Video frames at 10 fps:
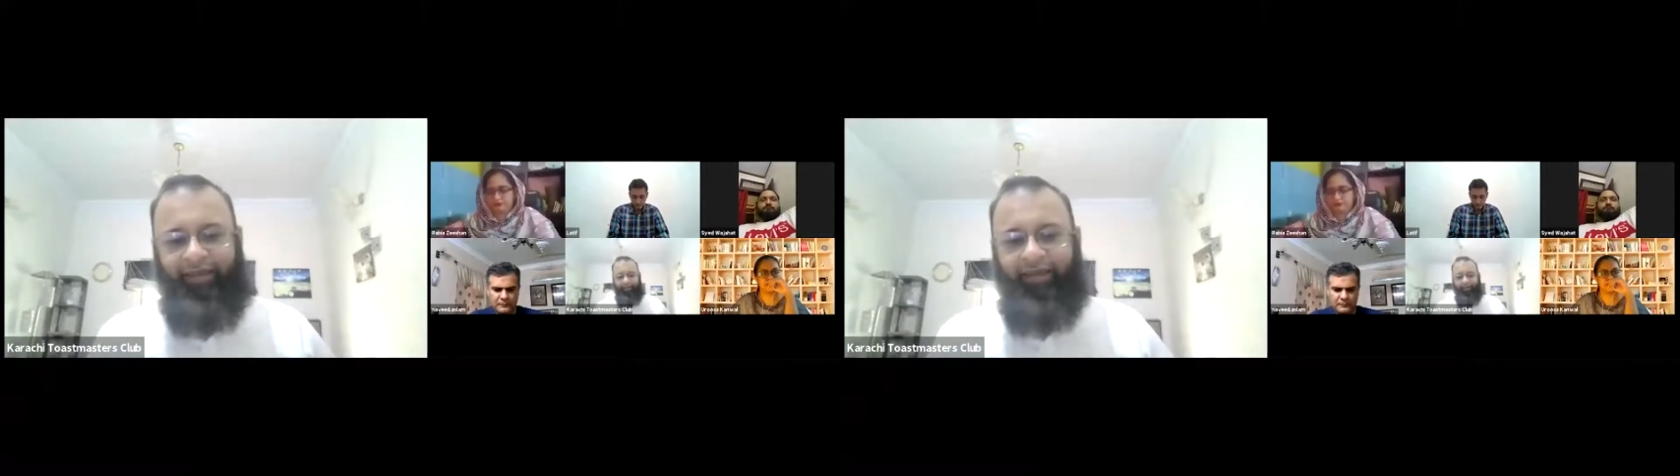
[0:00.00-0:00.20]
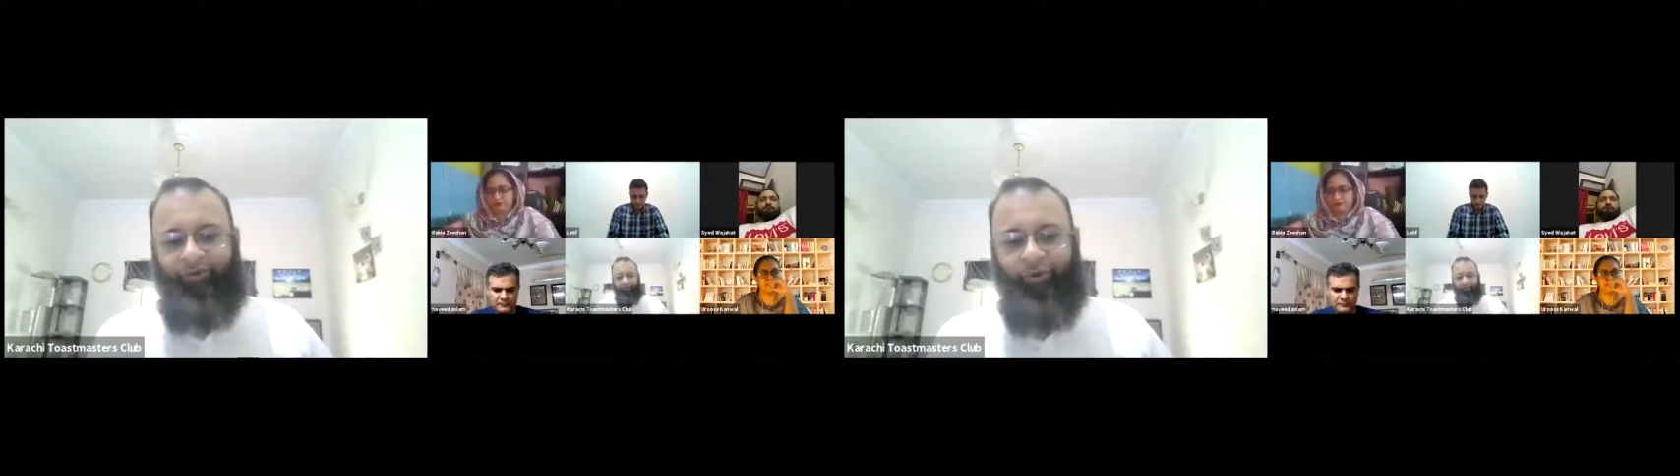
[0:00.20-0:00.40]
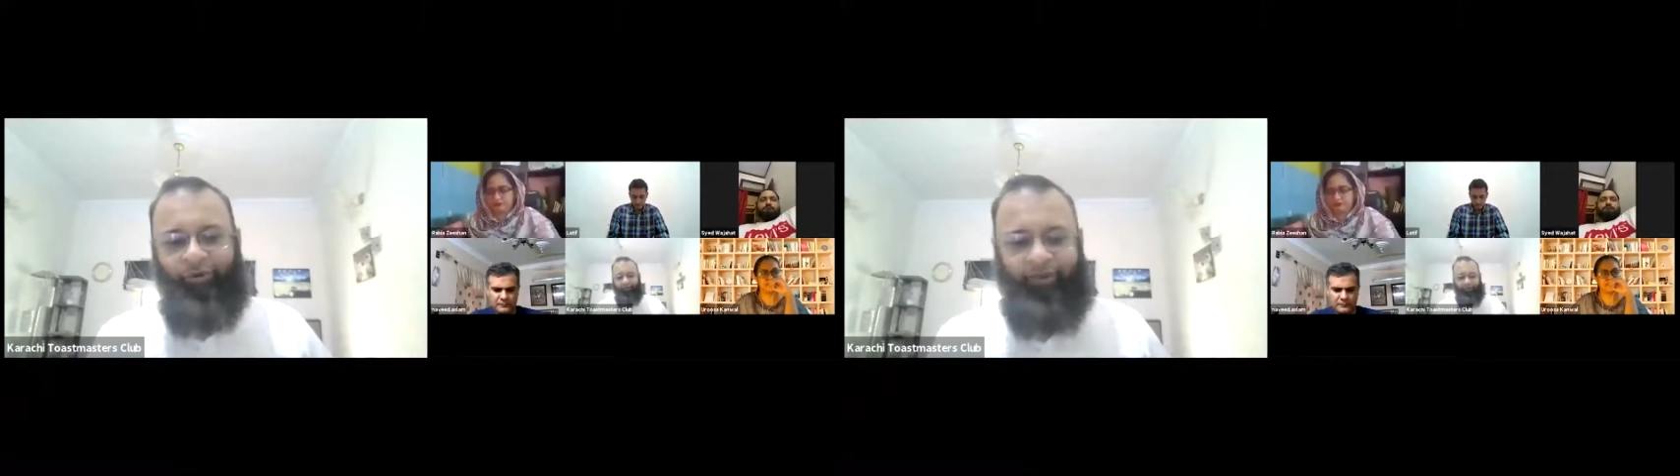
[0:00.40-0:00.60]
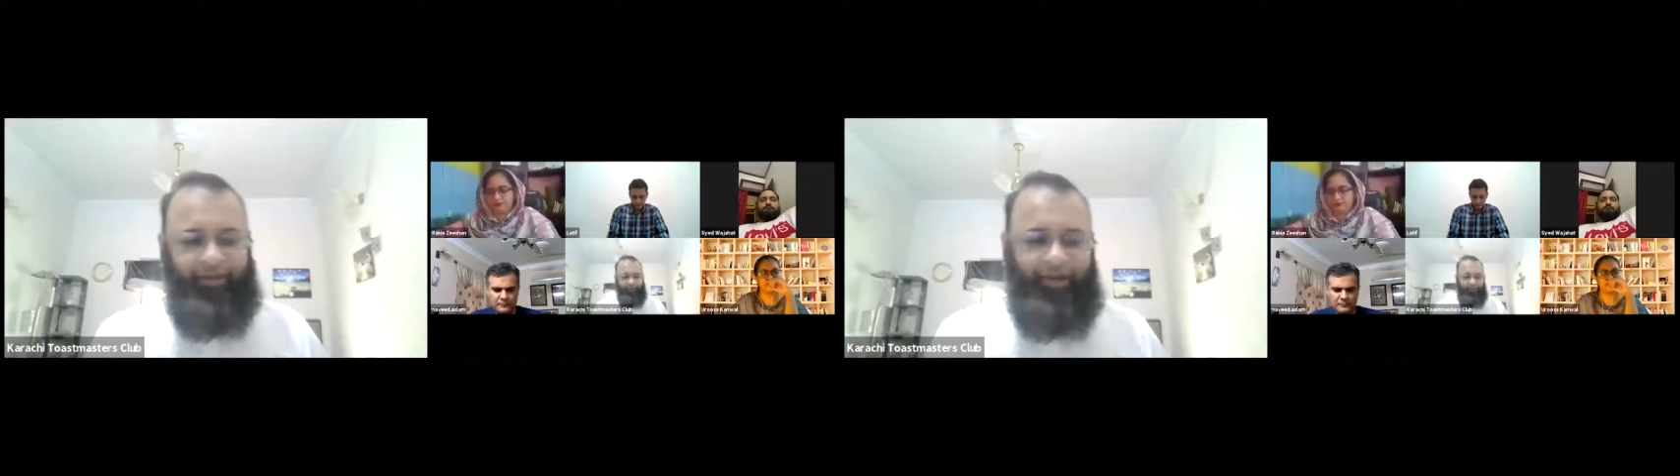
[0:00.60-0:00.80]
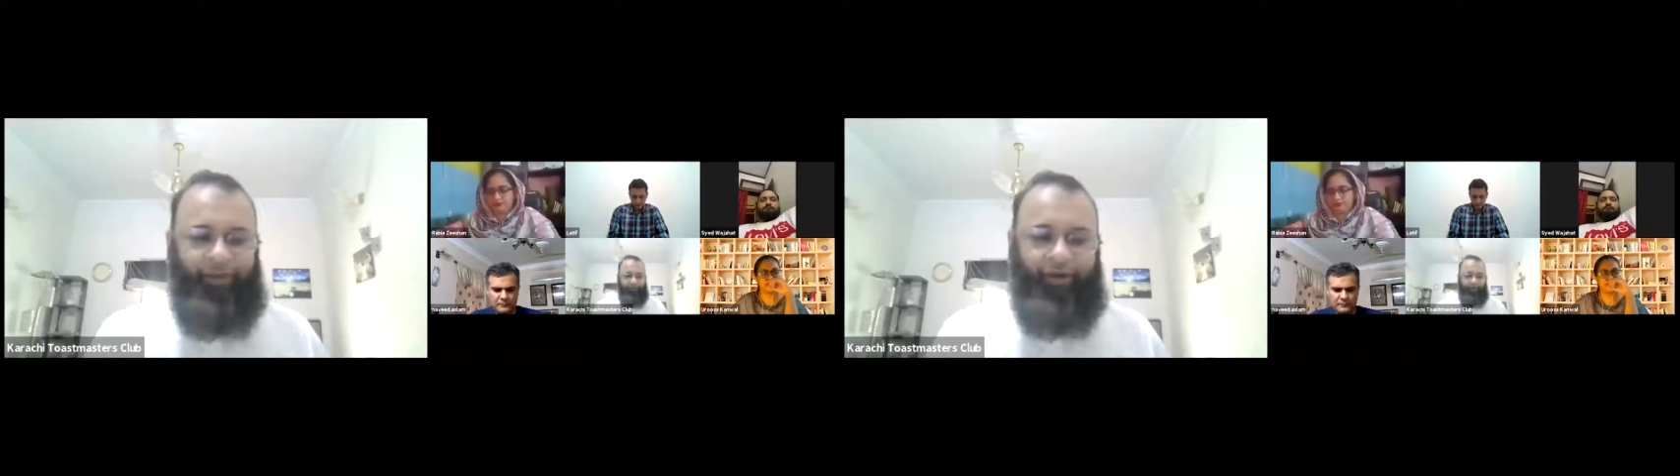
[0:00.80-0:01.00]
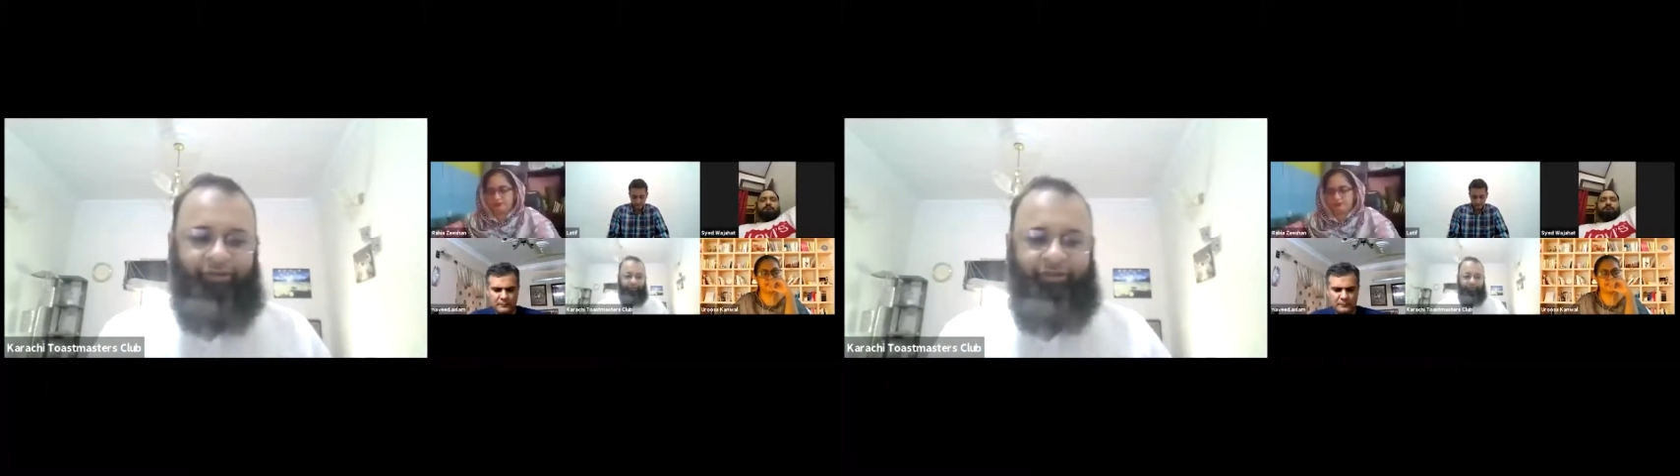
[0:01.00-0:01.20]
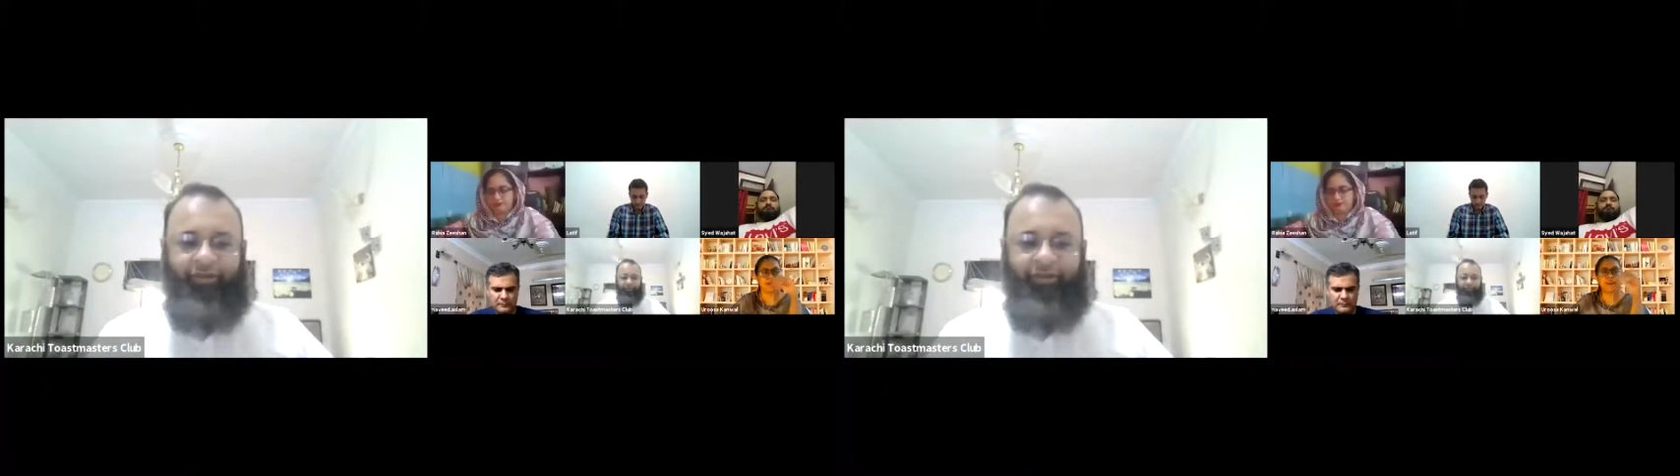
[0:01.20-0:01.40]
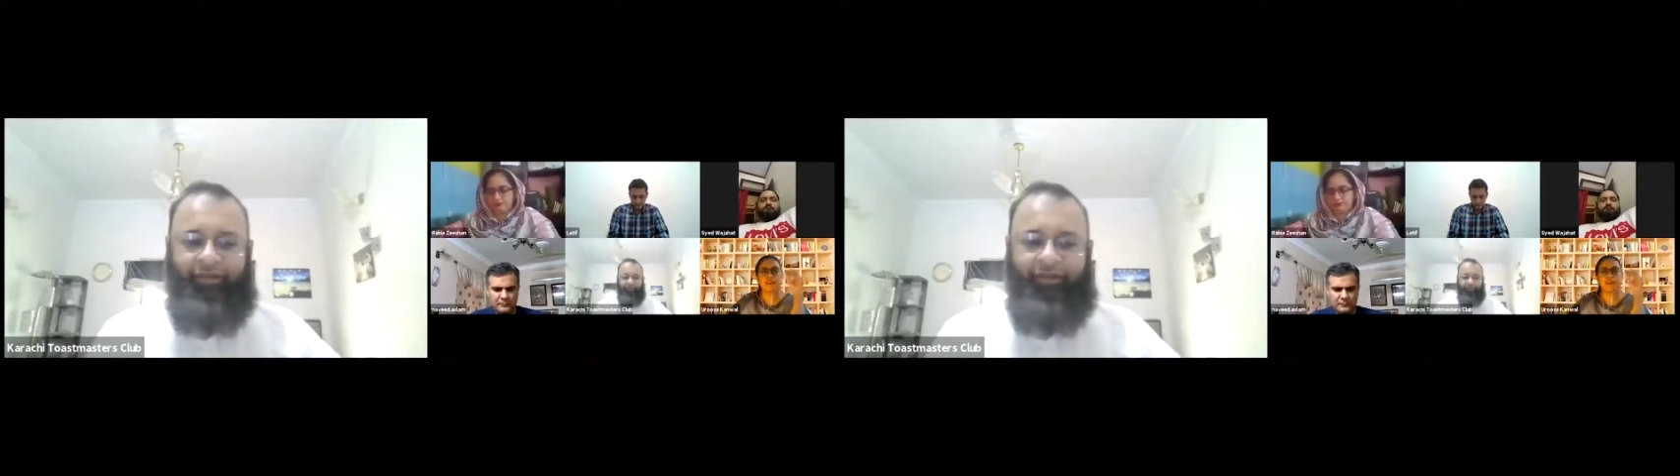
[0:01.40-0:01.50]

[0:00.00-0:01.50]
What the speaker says: and I quote, about